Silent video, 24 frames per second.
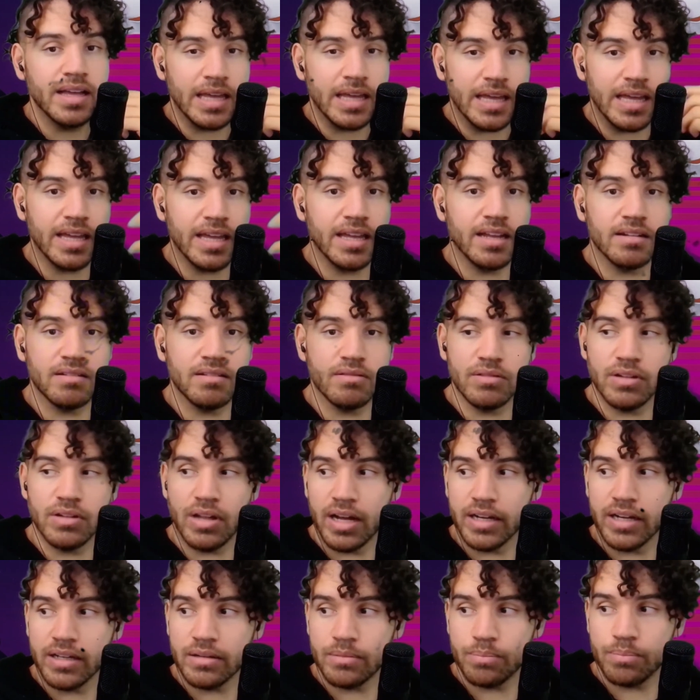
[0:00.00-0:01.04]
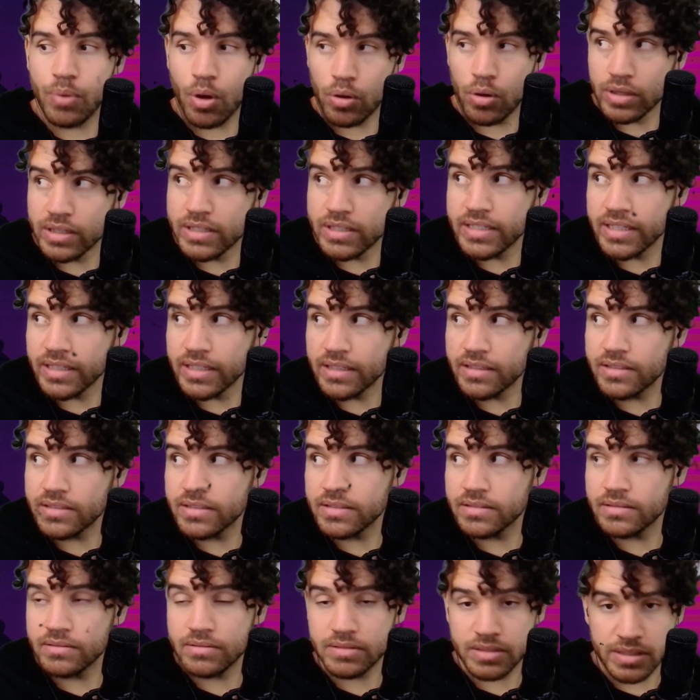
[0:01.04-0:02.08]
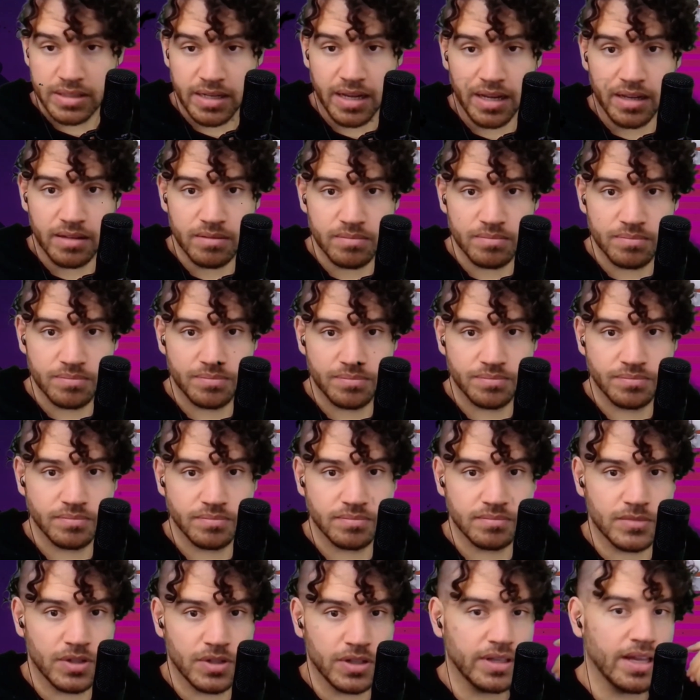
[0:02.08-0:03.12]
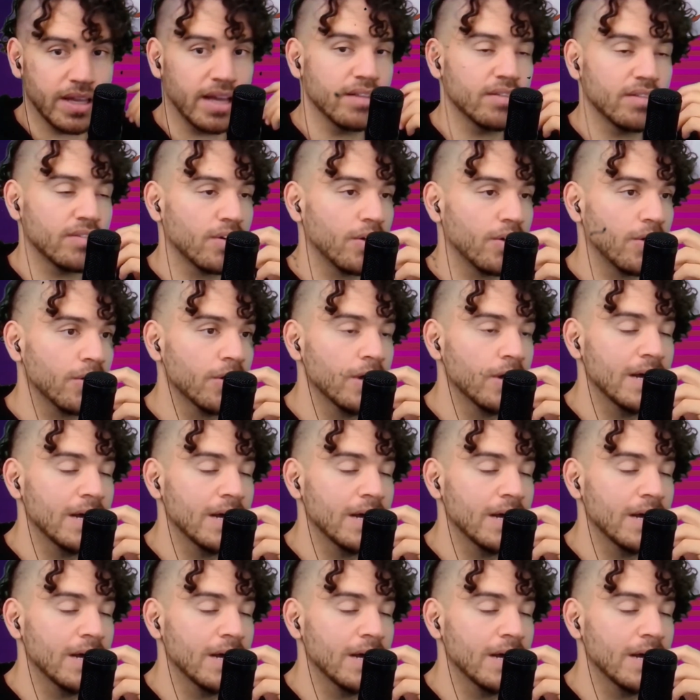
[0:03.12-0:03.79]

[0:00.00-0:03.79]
in politics today. Okay, so